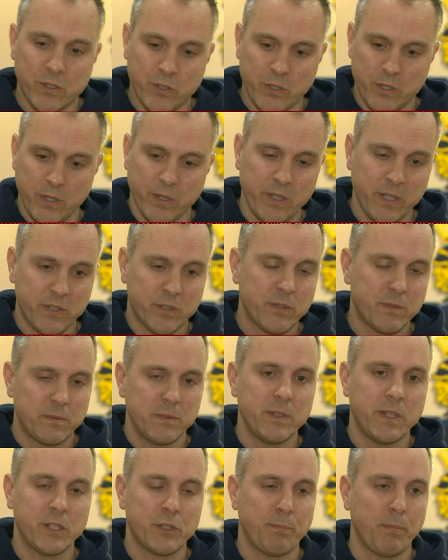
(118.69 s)
to this
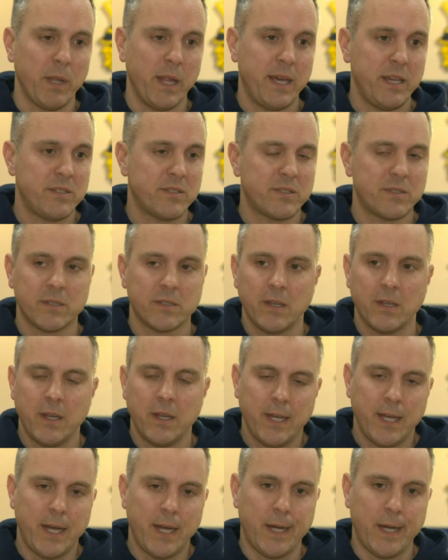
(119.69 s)
this place,
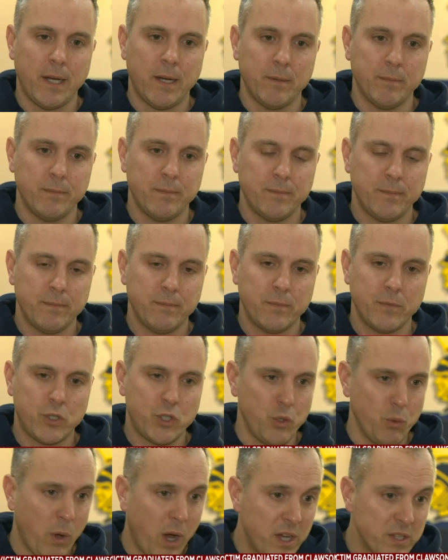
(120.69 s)
um,
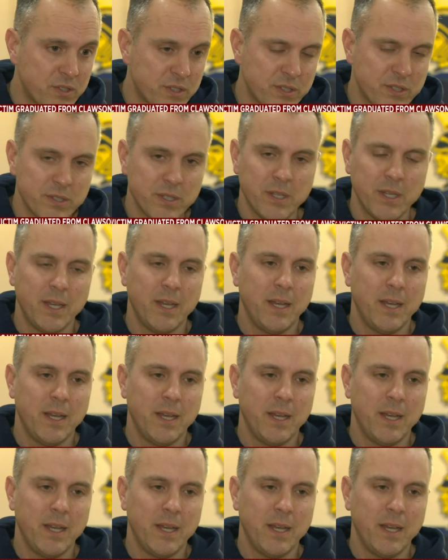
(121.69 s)
to us.